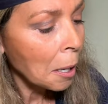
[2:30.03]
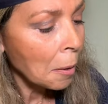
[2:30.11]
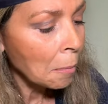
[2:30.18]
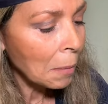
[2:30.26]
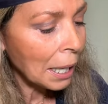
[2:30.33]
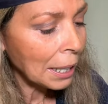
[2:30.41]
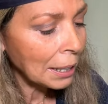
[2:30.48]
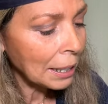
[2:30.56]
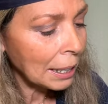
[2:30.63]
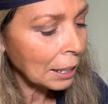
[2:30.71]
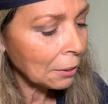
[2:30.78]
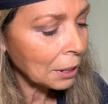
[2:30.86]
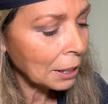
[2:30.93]
My
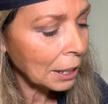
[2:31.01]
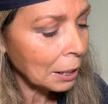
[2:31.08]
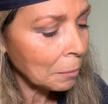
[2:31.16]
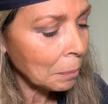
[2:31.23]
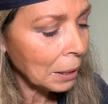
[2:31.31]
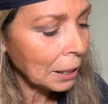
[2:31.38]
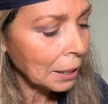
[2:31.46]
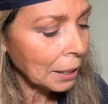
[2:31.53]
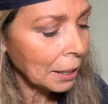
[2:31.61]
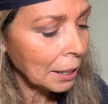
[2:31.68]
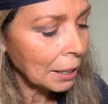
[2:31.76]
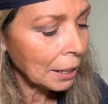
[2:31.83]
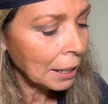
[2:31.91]
secret tidbit
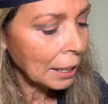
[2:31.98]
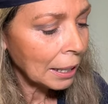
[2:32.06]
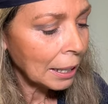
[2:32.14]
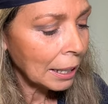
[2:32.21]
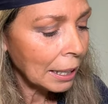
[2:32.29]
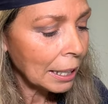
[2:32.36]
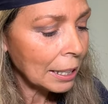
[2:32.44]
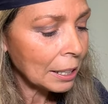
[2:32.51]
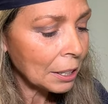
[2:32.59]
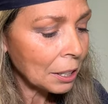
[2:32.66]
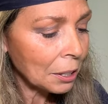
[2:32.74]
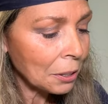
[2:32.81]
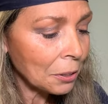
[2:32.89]
is
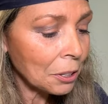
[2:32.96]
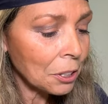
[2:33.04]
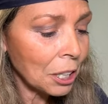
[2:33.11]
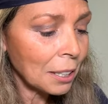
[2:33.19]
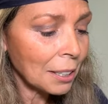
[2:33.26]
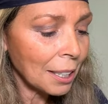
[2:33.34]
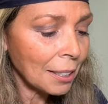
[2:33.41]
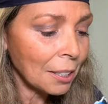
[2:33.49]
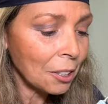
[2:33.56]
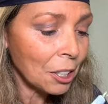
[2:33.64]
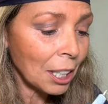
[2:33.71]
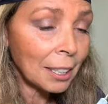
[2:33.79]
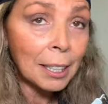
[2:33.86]
to use Johnson and
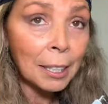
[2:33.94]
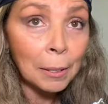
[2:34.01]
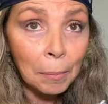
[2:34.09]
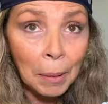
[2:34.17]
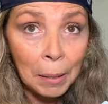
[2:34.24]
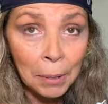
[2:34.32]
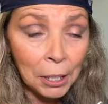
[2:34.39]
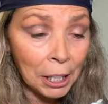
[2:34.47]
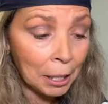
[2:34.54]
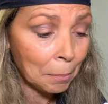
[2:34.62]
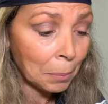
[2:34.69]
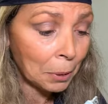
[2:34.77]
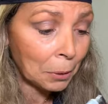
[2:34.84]
Johnson's baby
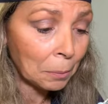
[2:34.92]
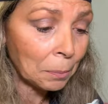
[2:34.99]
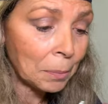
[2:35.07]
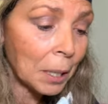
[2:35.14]
shampoo